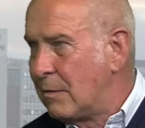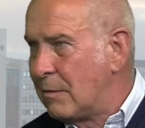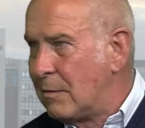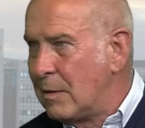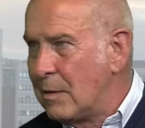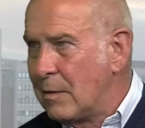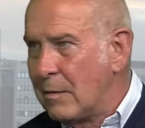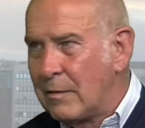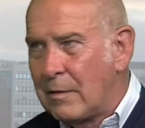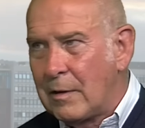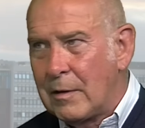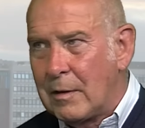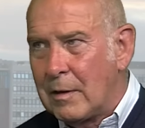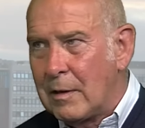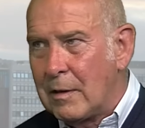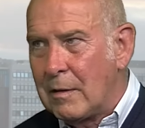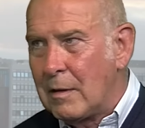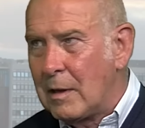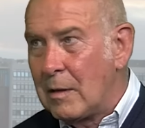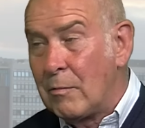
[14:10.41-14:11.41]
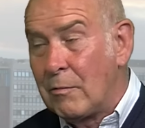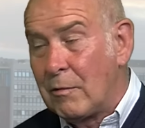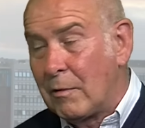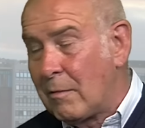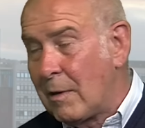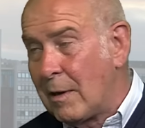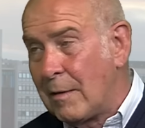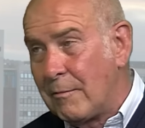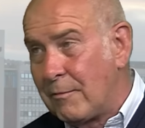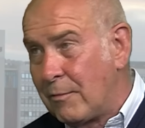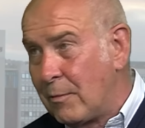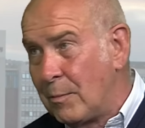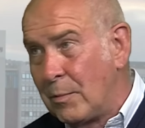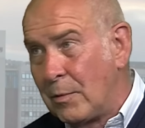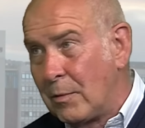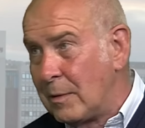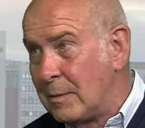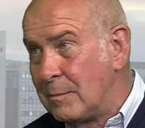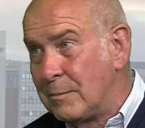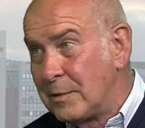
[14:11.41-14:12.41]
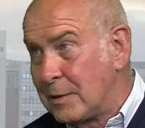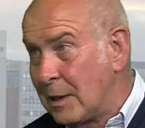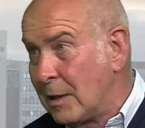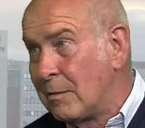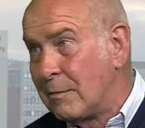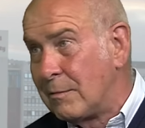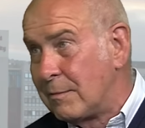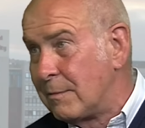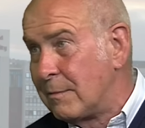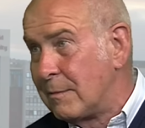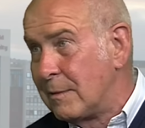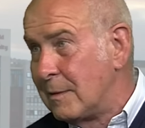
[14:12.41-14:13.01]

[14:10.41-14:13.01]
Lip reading: he was a great footballer himself.